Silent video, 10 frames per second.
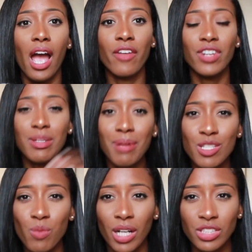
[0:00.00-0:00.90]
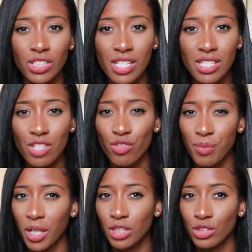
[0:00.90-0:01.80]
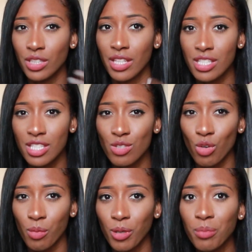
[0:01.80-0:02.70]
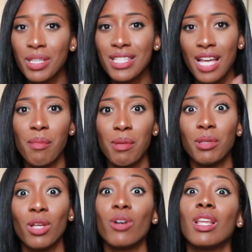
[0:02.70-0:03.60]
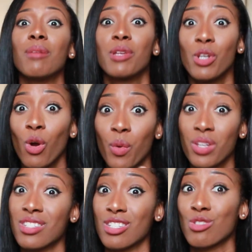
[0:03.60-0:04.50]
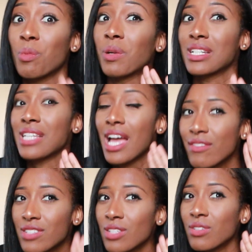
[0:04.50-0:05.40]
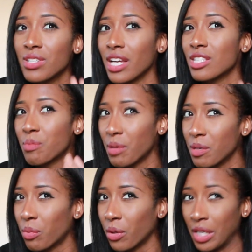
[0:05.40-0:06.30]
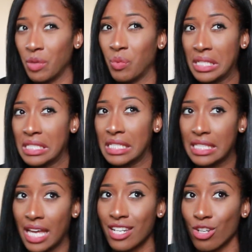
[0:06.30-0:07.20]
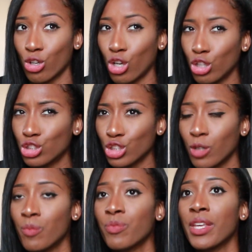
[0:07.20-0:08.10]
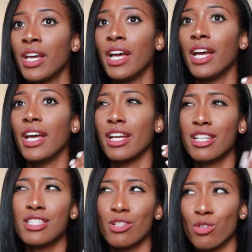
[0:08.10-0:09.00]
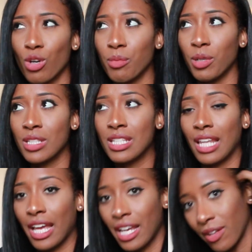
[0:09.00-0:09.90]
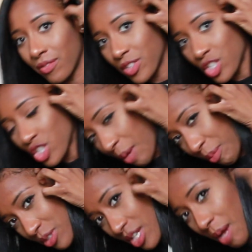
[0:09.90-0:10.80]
if anybody's watching this that's from a country that this is normal, please comment below and let me know where this is normal because I have still yet to pinpoint in what society or culture is it normal to, like, shop on